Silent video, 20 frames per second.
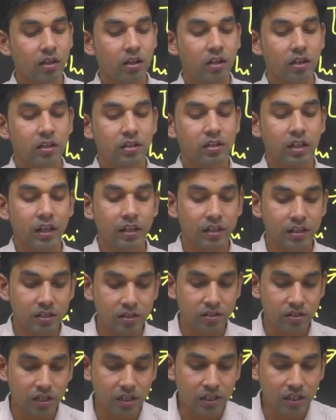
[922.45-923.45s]
the
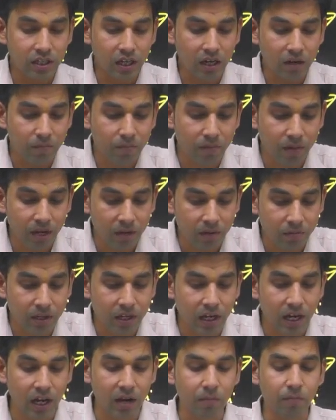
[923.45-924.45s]
engineer may be
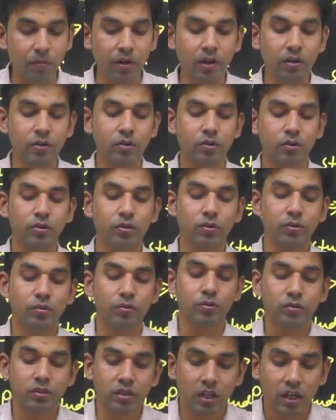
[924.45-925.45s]
able to use